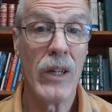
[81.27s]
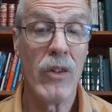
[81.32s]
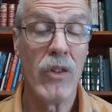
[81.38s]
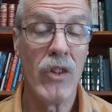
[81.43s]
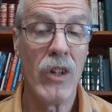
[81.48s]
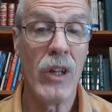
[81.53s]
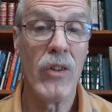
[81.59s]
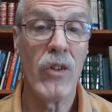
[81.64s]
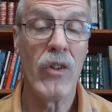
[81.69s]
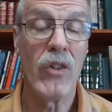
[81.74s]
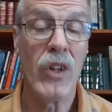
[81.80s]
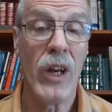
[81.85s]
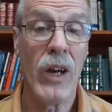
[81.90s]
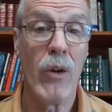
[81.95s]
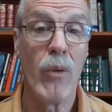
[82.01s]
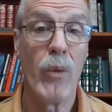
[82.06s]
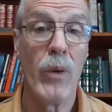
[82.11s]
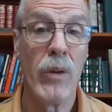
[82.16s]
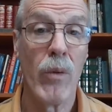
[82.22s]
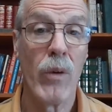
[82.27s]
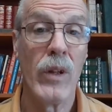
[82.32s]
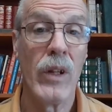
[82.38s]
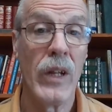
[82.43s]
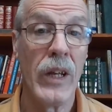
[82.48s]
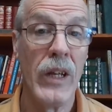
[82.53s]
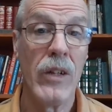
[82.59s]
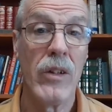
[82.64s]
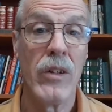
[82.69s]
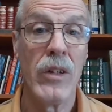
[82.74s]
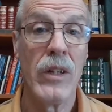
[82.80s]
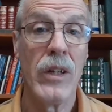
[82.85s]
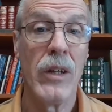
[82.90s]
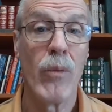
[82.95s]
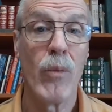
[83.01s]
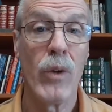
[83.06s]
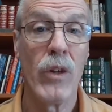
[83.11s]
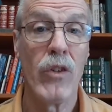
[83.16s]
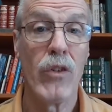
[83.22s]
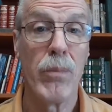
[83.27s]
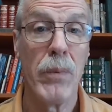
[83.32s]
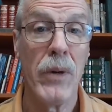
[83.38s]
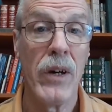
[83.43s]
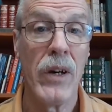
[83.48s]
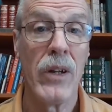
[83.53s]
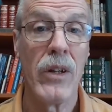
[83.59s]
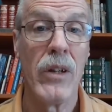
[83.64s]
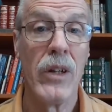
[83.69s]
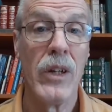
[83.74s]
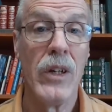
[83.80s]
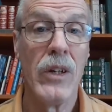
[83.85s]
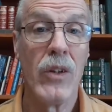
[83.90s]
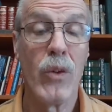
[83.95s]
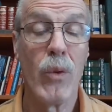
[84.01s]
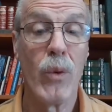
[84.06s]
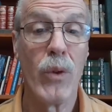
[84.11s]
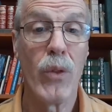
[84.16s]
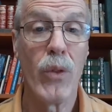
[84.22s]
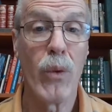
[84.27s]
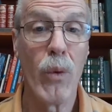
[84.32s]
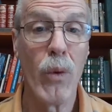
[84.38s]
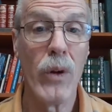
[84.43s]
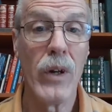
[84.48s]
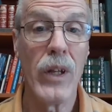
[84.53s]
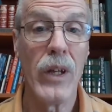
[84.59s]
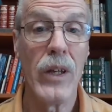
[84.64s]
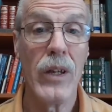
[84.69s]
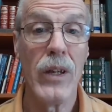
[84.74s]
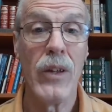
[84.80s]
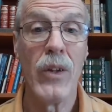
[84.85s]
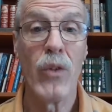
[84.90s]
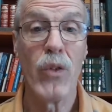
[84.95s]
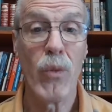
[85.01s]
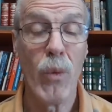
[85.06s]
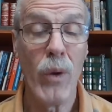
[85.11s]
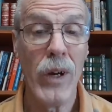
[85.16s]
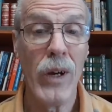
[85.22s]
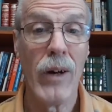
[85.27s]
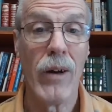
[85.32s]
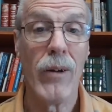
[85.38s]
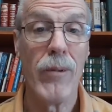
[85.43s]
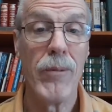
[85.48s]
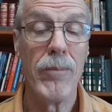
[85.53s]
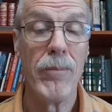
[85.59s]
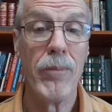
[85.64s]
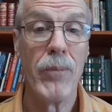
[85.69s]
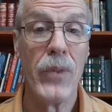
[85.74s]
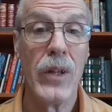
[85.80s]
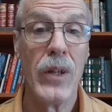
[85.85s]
It changes how we relate and respond to authority as well.